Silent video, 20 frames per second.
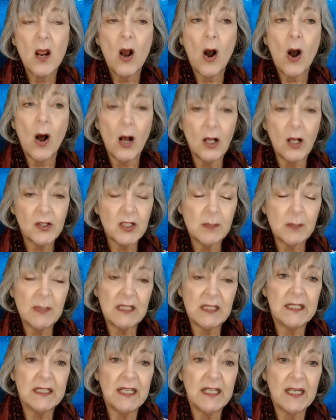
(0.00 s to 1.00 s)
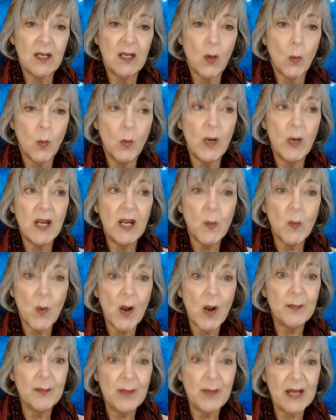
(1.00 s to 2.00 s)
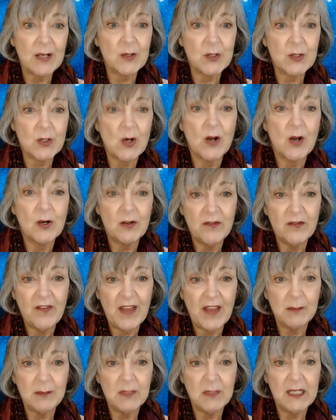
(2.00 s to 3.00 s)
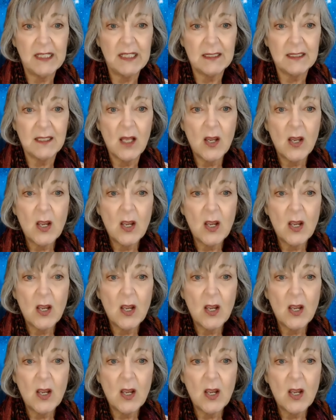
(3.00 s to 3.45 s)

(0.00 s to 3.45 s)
Ultimately, we want better, stronger families.